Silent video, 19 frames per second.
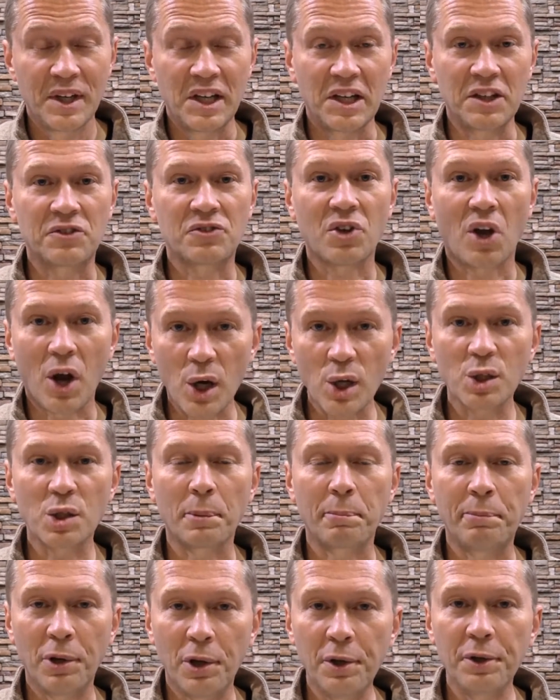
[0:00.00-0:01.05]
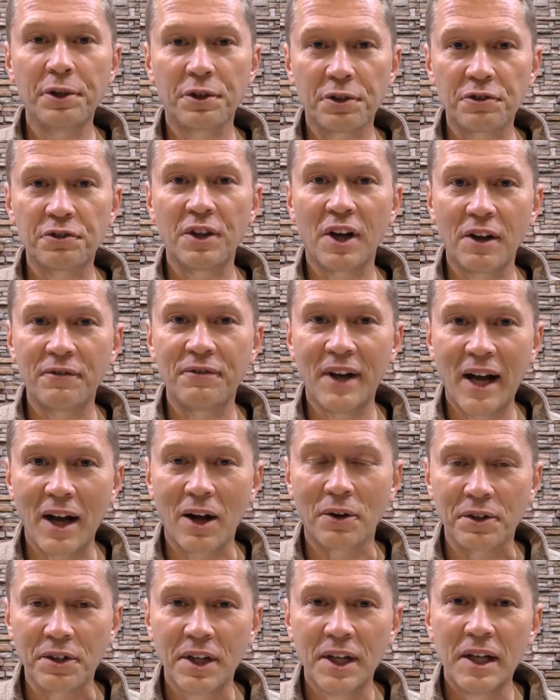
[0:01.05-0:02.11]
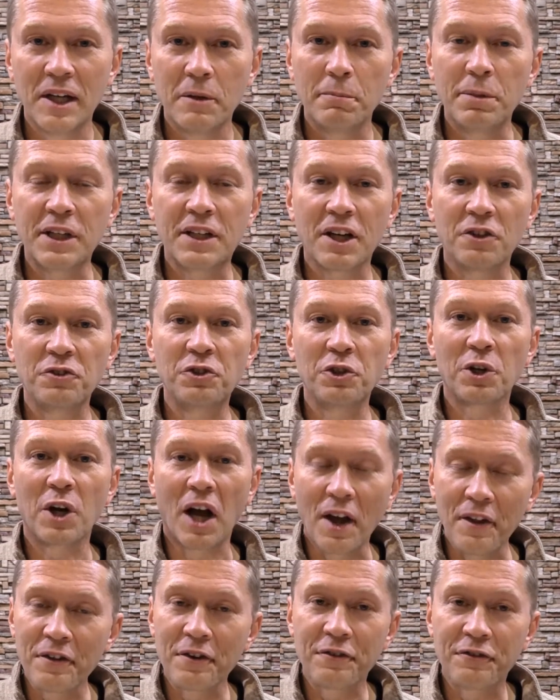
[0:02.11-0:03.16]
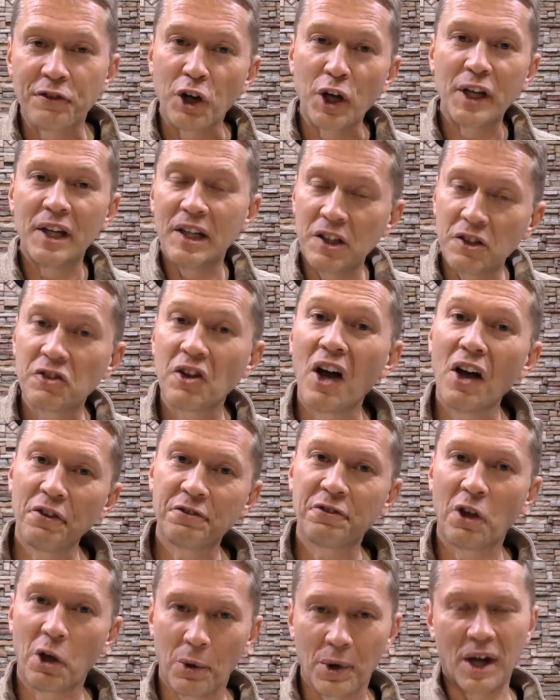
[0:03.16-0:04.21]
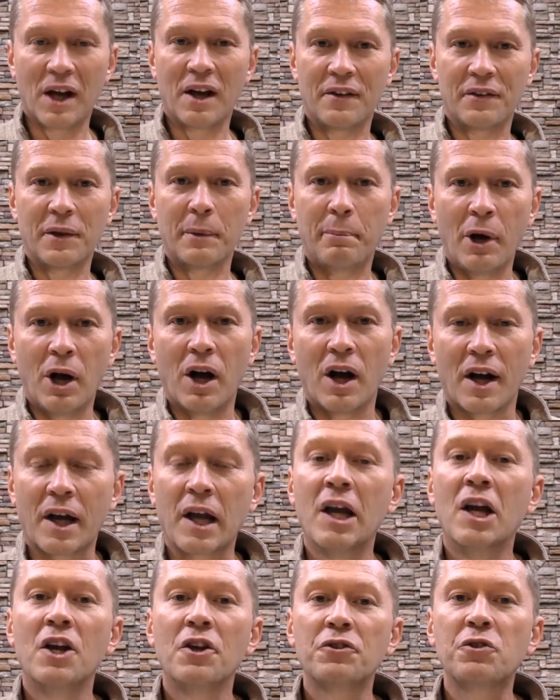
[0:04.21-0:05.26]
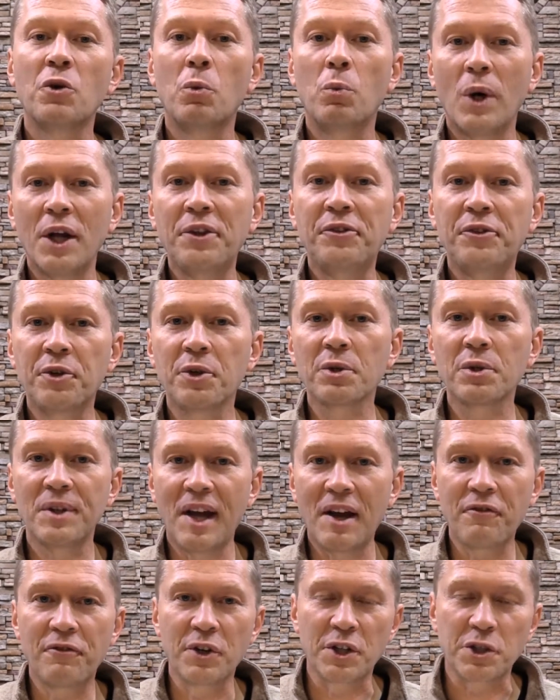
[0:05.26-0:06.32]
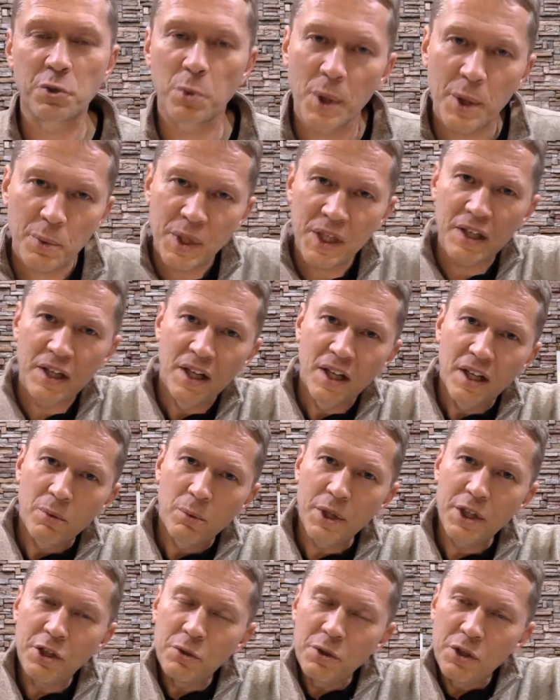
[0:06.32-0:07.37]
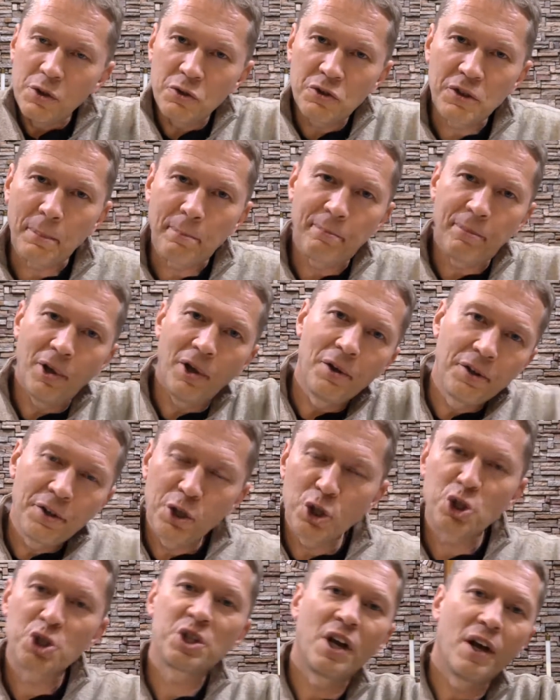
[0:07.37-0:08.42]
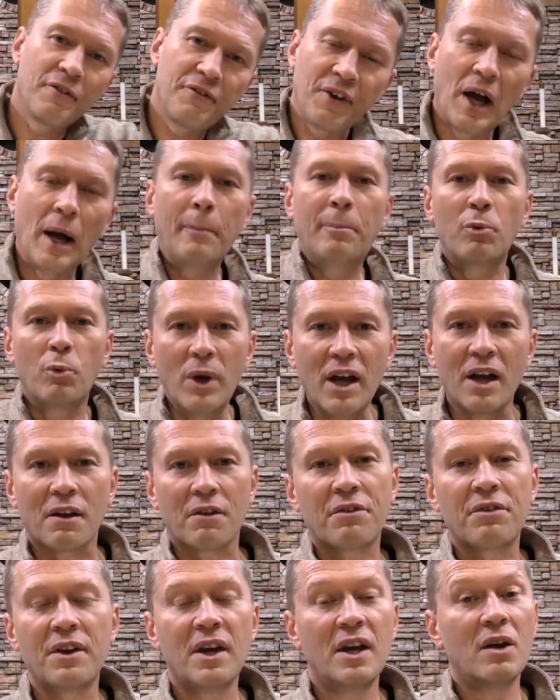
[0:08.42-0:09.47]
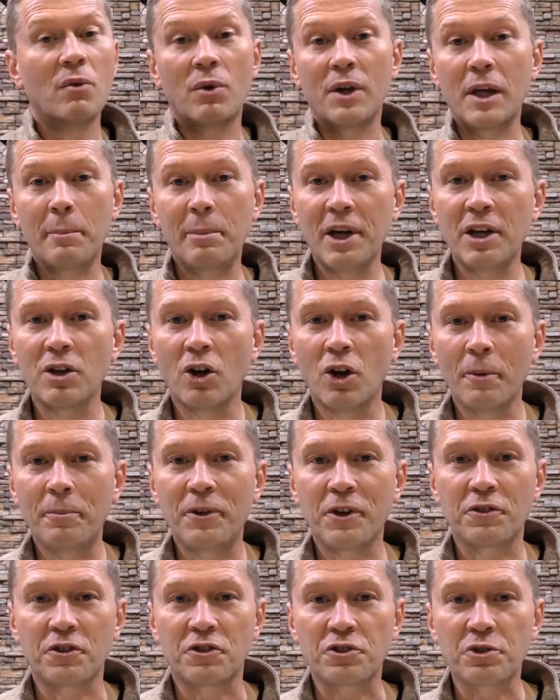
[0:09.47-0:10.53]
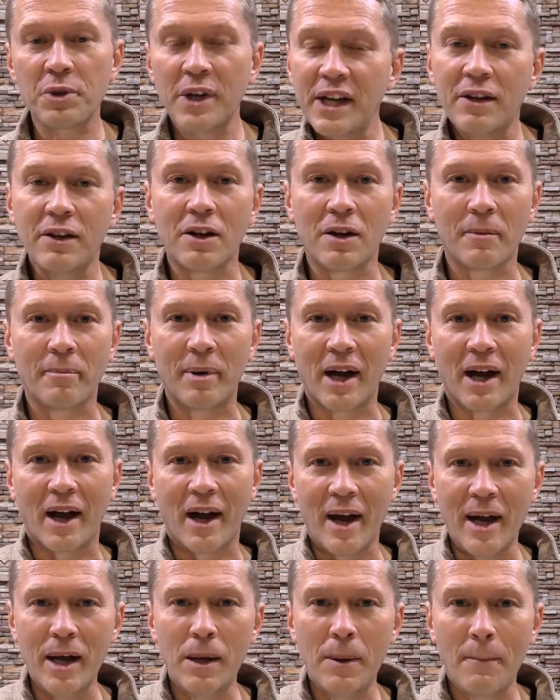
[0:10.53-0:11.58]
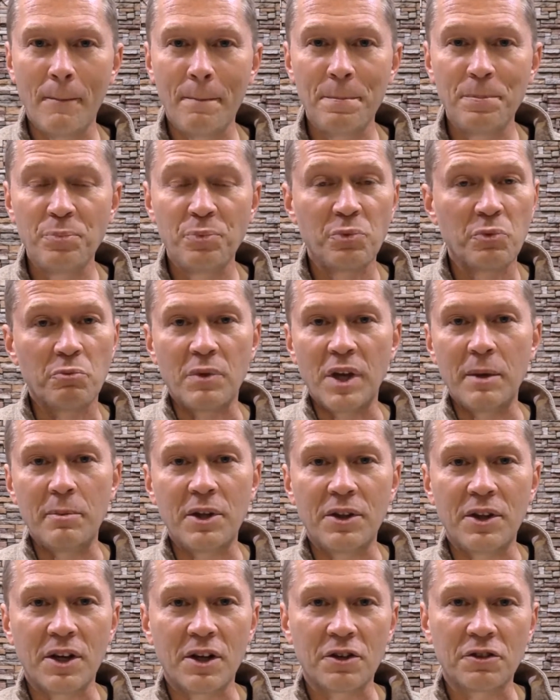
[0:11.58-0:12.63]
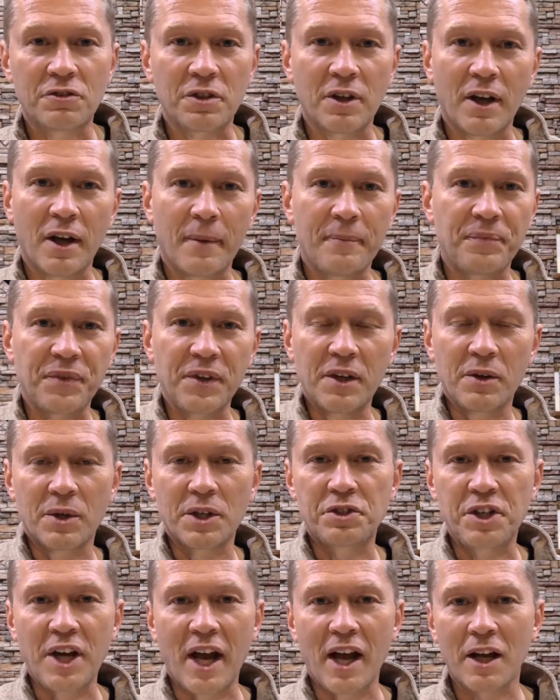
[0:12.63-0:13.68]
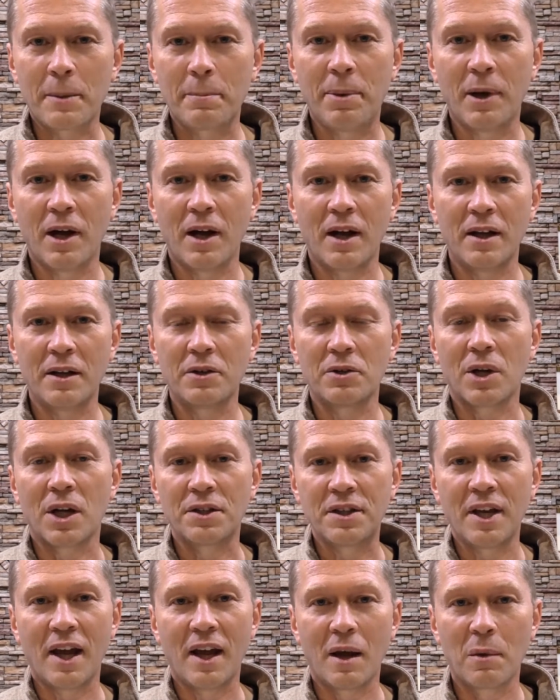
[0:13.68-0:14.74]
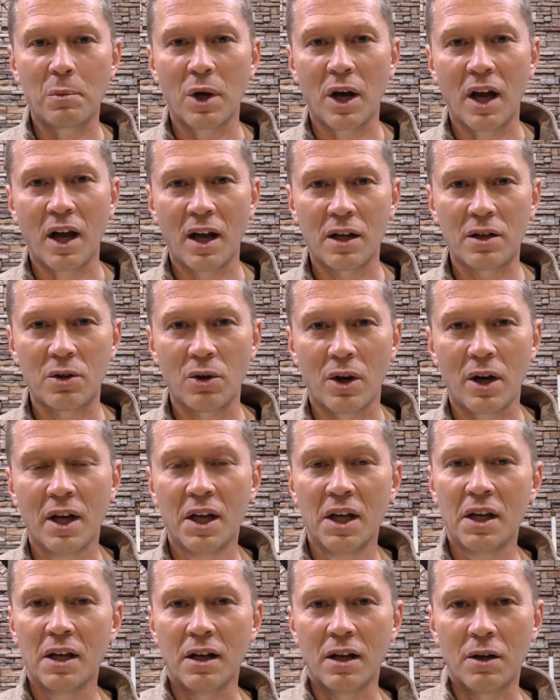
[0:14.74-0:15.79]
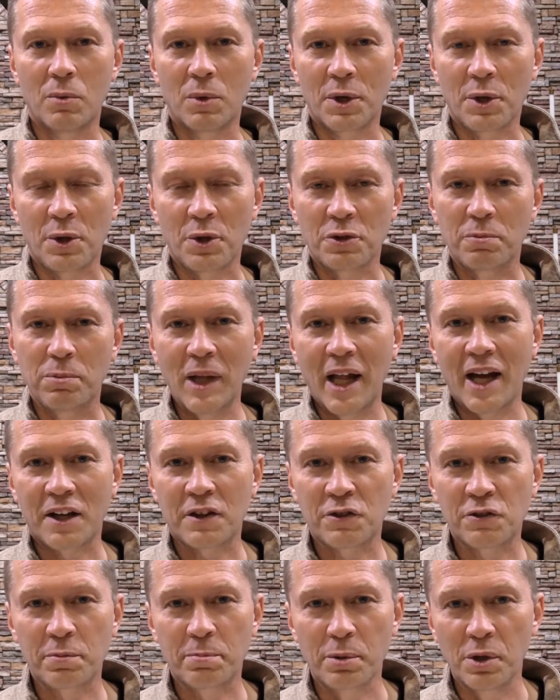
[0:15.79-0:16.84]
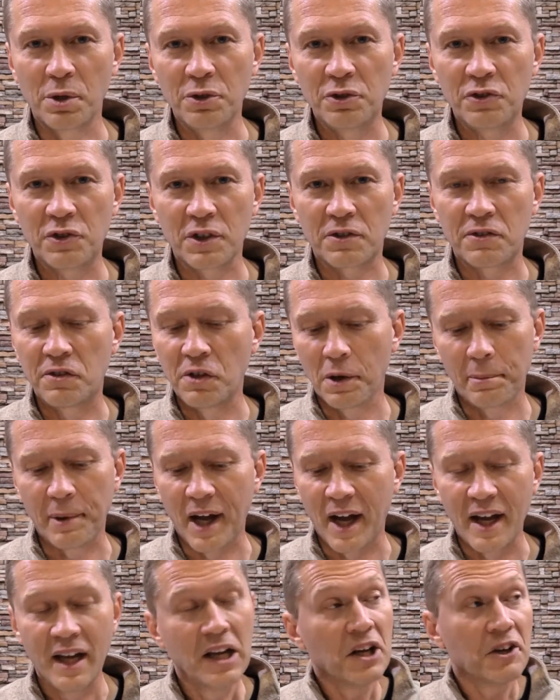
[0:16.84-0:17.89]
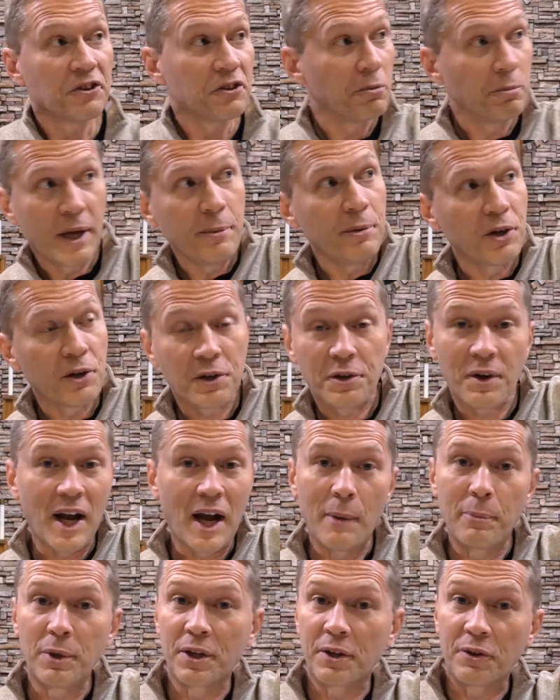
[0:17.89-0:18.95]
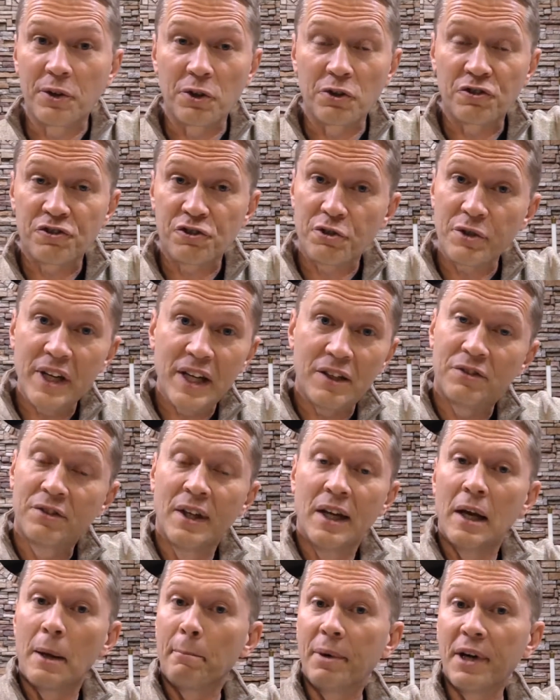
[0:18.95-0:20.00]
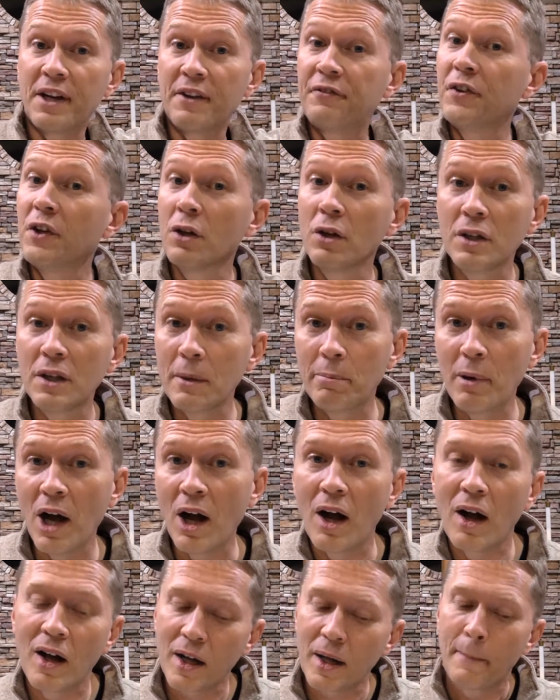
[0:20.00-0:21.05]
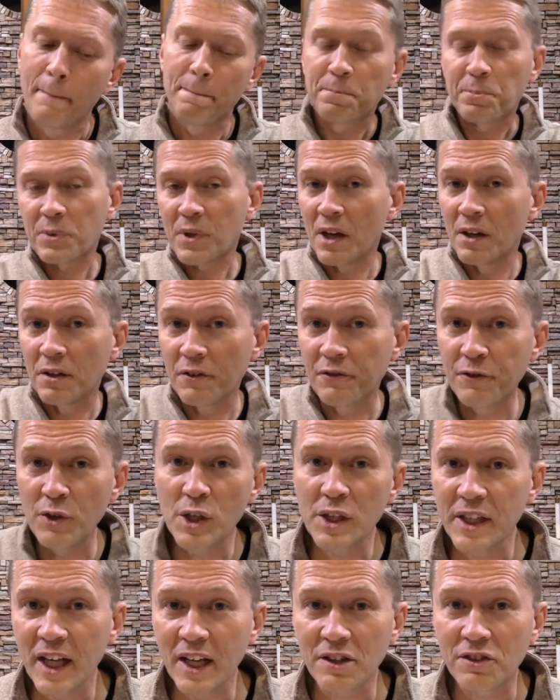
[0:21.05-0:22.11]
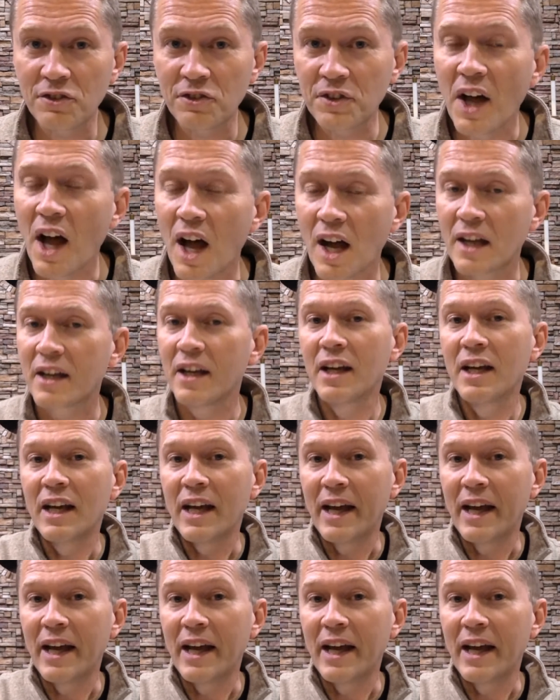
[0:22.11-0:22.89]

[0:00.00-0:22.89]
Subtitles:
it's hard to pull yourself out because your other foot is also on the bog. So what's your leverage? What do you use to pull yourself up with? Well, you better hope there's a tree nearby. Maybe there's a jack pine or a tamarack or one of those black spruce that's nearby. So maybe you can grab one of those trees. But if you're in the bog and your foot gets stuck